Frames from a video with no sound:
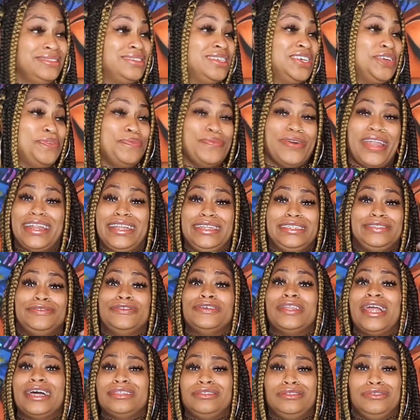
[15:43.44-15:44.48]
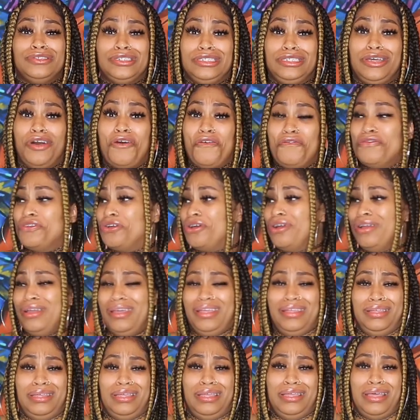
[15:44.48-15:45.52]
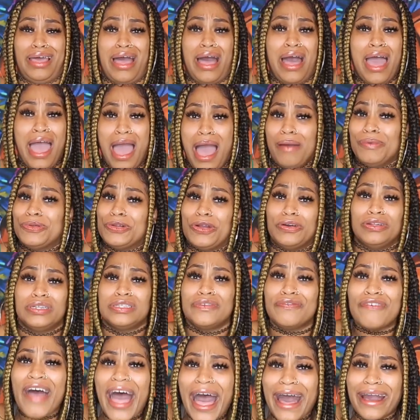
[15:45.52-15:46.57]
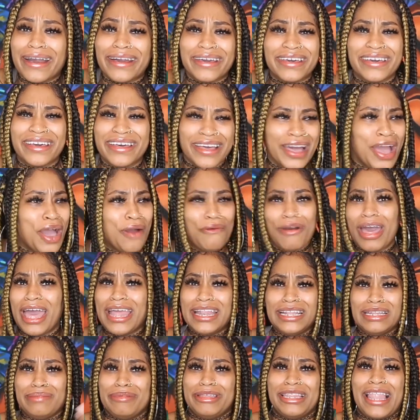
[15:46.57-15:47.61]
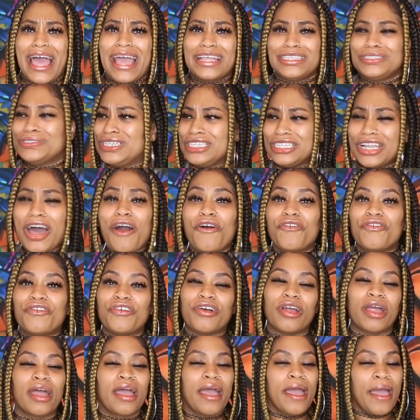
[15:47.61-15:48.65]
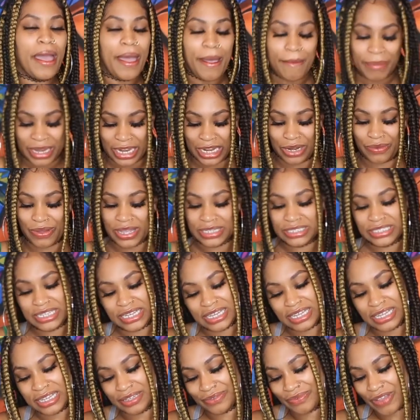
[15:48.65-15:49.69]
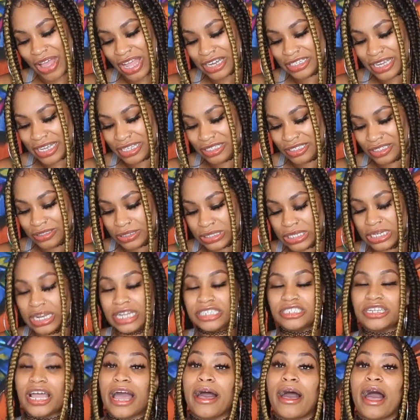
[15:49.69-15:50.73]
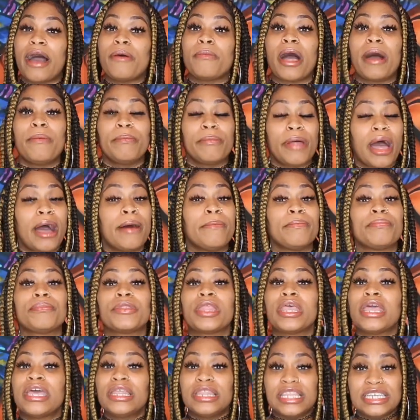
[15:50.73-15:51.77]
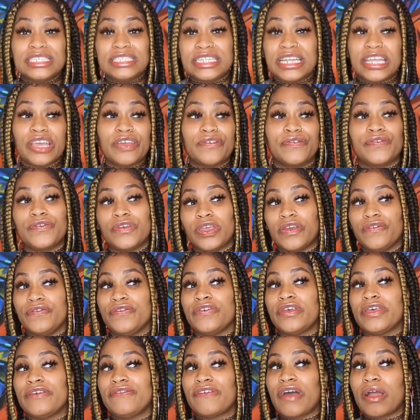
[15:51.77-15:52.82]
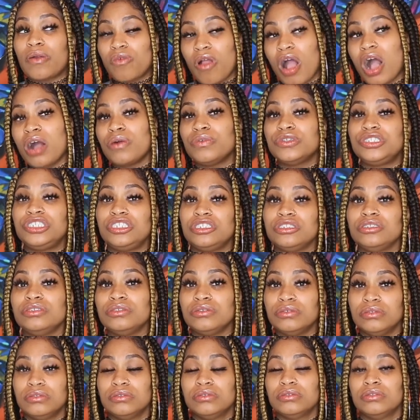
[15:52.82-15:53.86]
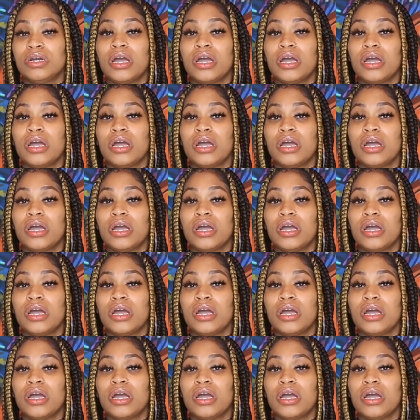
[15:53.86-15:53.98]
What I need to lie to an adult for? I'm grown as fuck. What I need to be lying to an adult for? But anyways, yeah, I try. You know what I'm saying? I'm. Listen, if I rock with you,